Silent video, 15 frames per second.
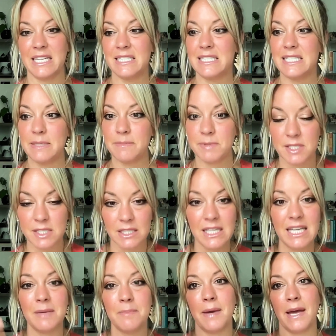a deep
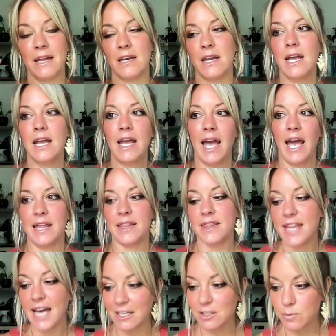sleep and
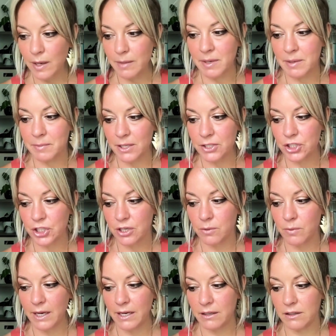that's why my blood sugar
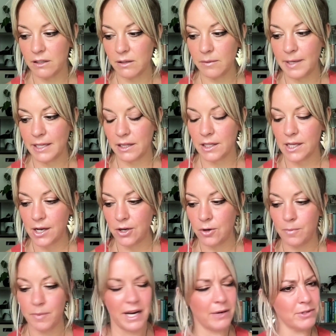went a little bit low,
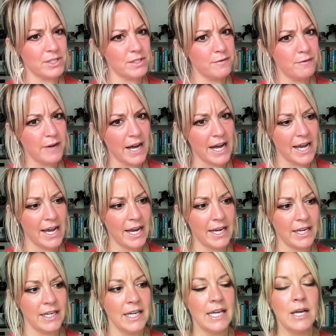but I was
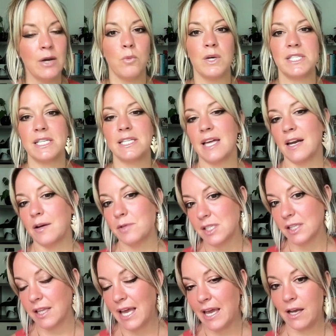fine? Was it that I was
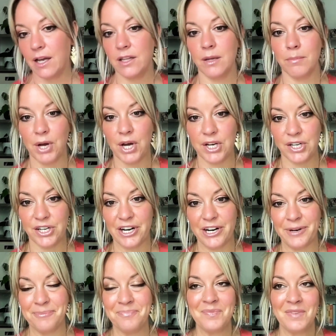laying on the
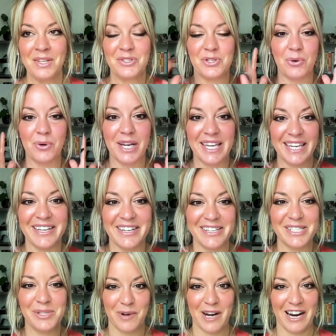monitor? So
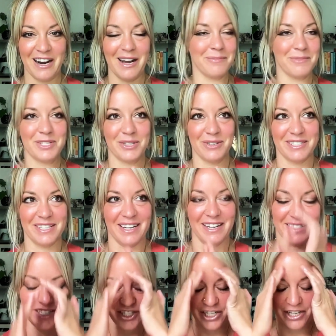here's where I'm so excited
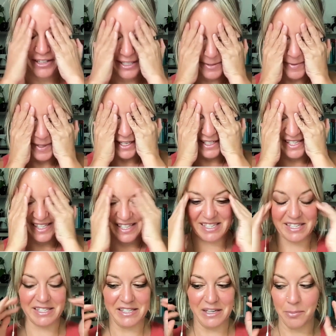to share this, because this
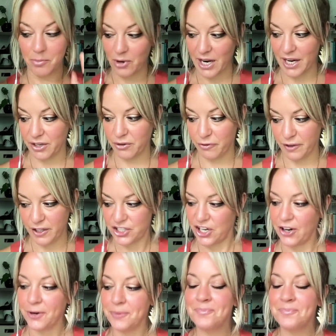is a brand new feature.